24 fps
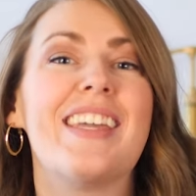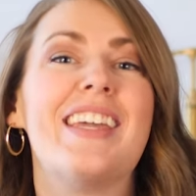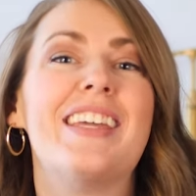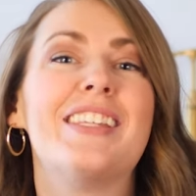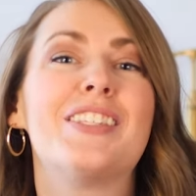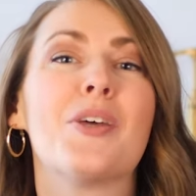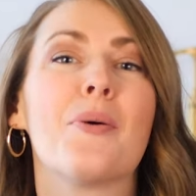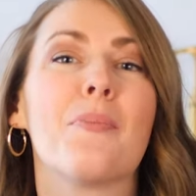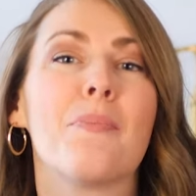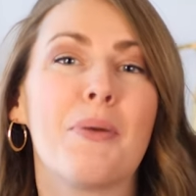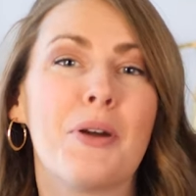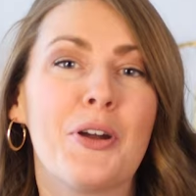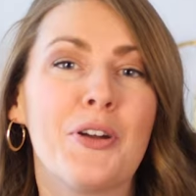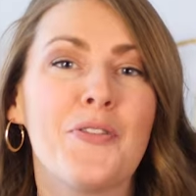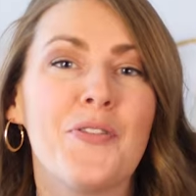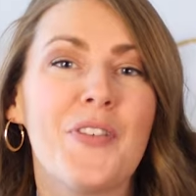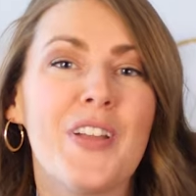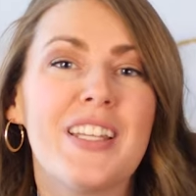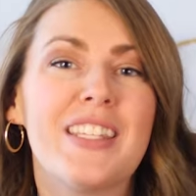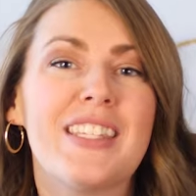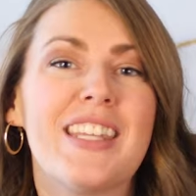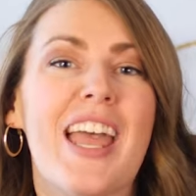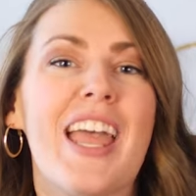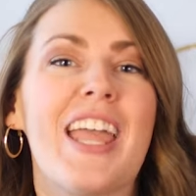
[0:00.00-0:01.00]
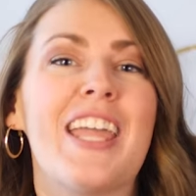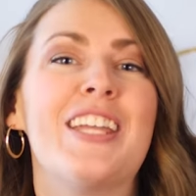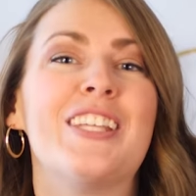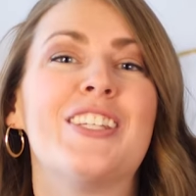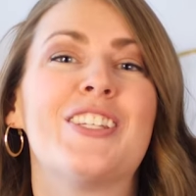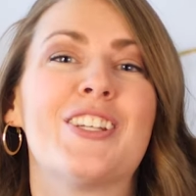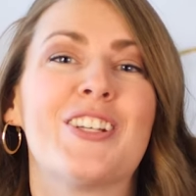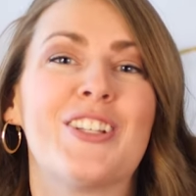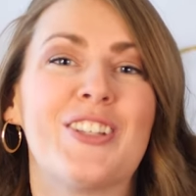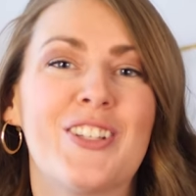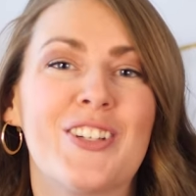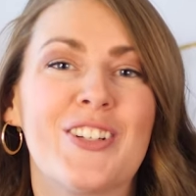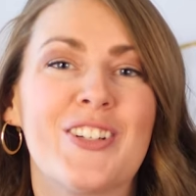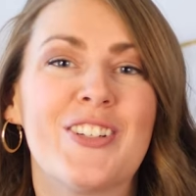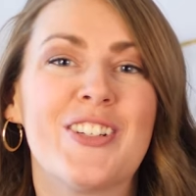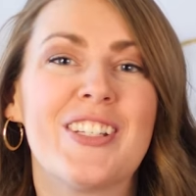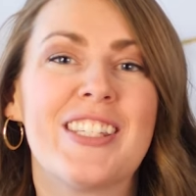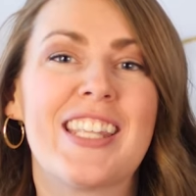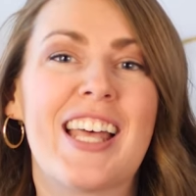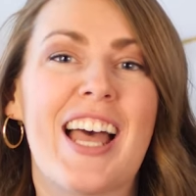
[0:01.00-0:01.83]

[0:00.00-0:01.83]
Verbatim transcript: it's a perfect day to learn